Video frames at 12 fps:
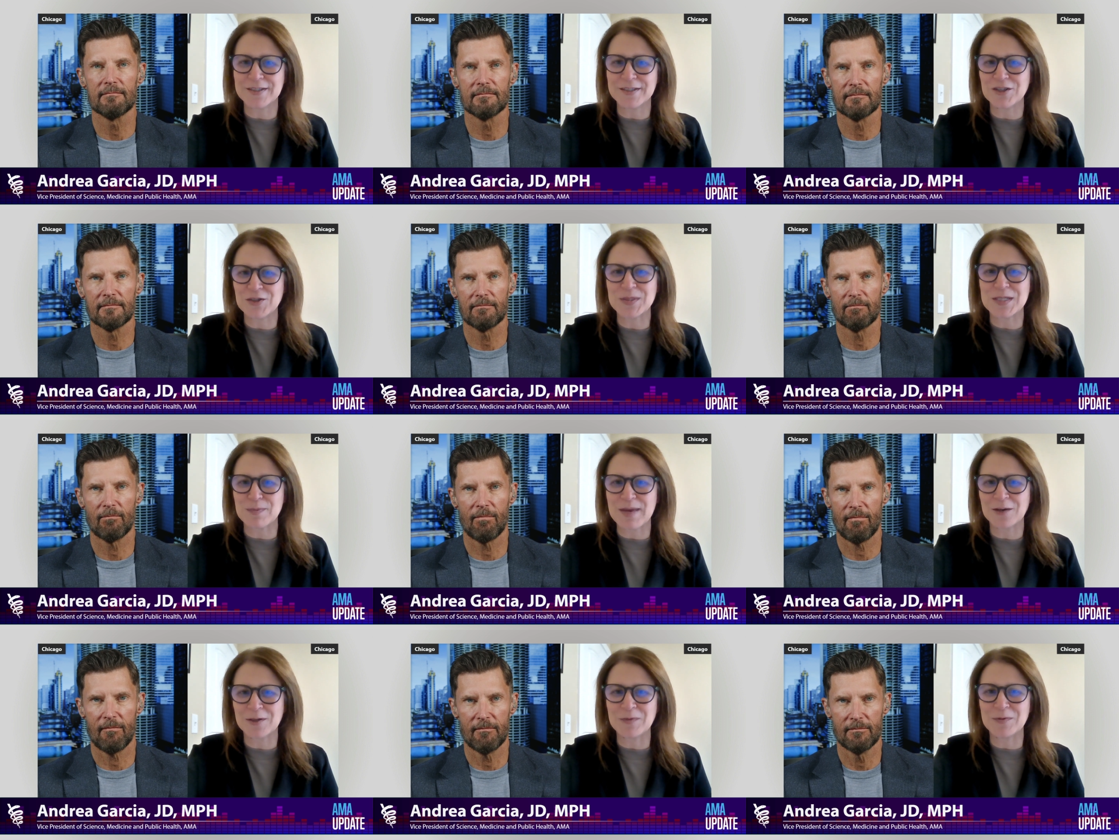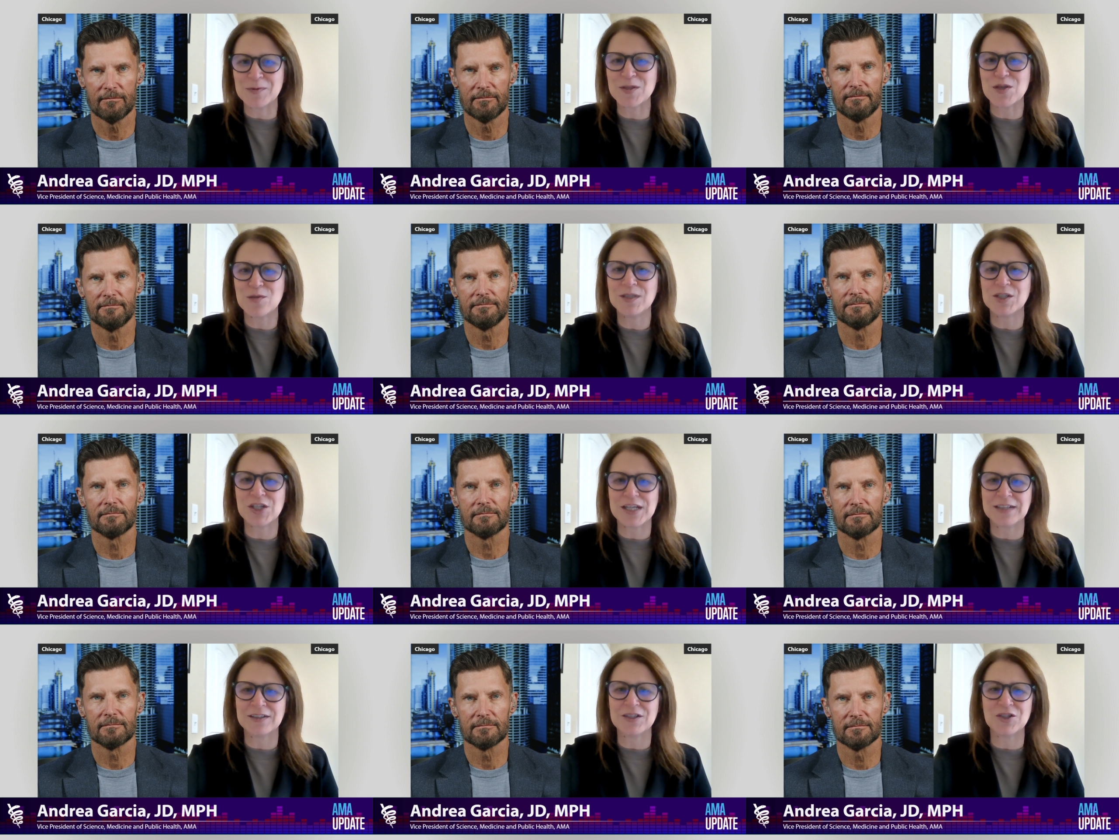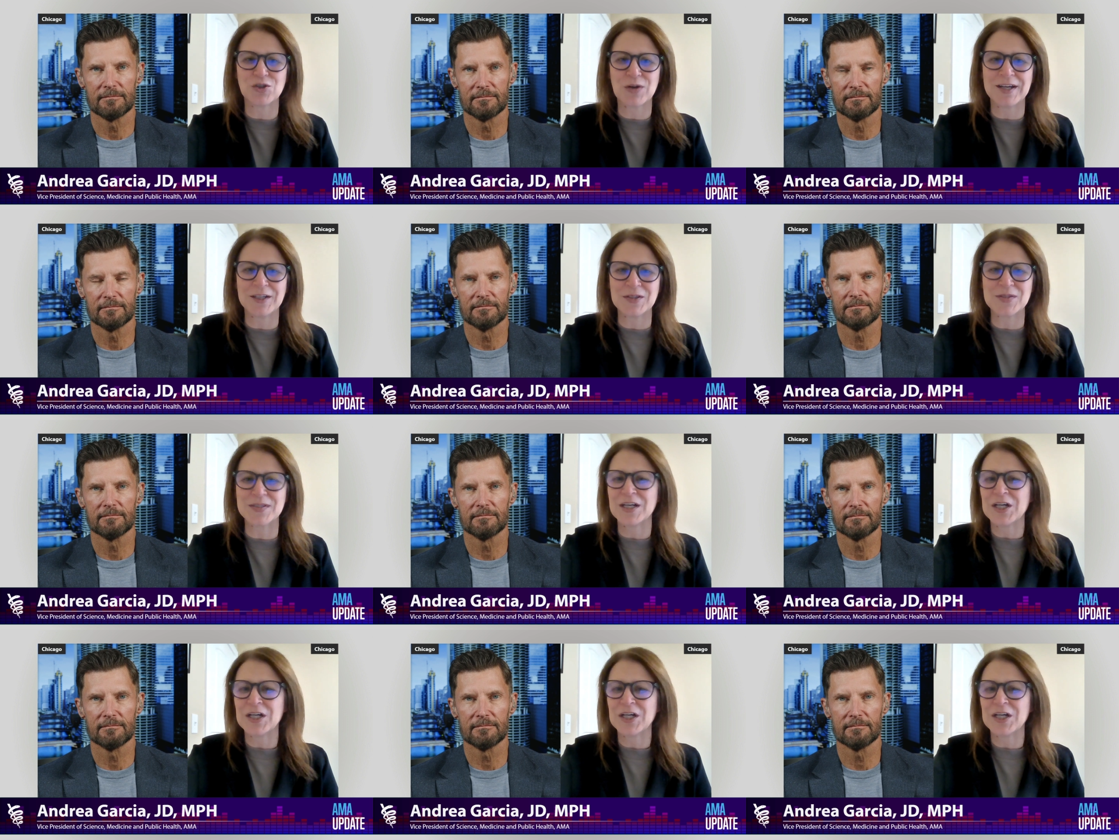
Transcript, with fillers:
Speaker 1: And just as background, those human challenge trials